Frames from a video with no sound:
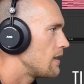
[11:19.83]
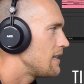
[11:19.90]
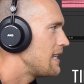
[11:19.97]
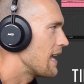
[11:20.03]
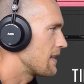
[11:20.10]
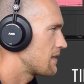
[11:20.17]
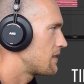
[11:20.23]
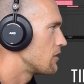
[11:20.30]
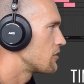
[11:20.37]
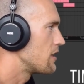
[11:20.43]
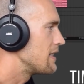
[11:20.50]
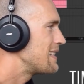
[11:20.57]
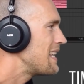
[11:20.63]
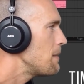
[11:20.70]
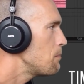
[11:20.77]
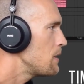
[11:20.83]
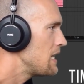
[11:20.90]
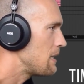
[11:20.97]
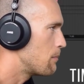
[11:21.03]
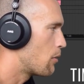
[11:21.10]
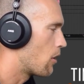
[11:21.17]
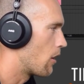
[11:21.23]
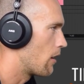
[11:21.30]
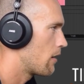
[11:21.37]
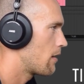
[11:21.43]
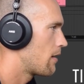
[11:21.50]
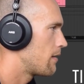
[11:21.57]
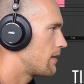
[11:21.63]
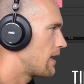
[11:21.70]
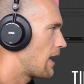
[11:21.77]
yes, there's a timpani
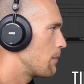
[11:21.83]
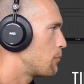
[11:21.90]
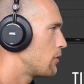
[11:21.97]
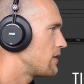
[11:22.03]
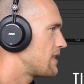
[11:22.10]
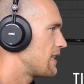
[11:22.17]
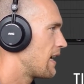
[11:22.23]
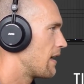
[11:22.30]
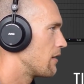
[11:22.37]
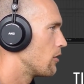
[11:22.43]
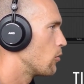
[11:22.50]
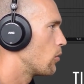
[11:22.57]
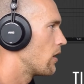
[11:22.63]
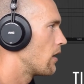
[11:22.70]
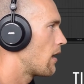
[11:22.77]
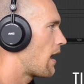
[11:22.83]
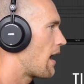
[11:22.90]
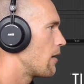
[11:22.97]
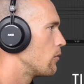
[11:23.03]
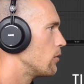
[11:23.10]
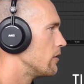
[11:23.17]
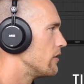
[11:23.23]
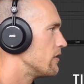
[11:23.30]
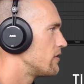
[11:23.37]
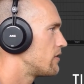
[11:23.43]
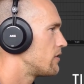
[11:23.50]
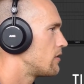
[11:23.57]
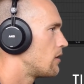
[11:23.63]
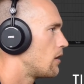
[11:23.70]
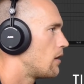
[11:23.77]
part that I put together where I
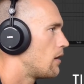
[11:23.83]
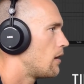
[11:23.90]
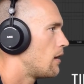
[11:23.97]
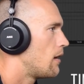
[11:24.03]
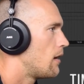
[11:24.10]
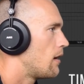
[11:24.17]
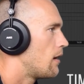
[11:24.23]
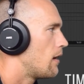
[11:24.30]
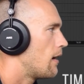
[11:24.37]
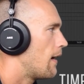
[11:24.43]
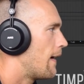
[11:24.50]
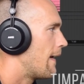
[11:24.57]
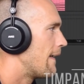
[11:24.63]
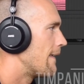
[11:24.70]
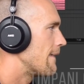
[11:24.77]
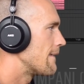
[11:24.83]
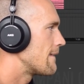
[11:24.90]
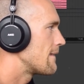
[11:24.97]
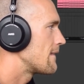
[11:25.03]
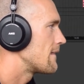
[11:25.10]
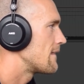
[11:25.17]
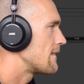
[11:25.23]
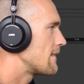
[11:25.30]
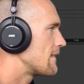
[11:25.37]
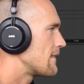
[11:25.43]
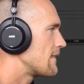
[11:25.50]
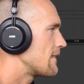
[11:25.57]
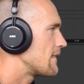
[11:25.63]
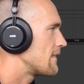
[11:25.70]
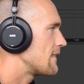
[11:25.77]
was
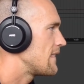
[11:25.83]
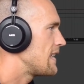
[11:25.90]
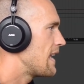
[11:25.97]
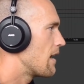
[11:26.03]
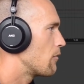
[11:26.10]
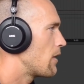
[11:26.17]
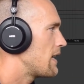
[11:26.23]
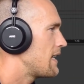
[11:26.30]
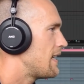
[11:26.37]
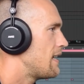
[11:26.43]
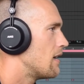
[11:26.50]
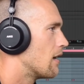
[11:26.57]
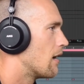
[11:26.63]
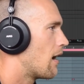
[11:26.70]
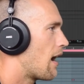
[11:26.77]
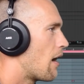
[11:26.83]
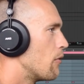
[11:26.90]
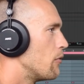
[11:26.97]
right here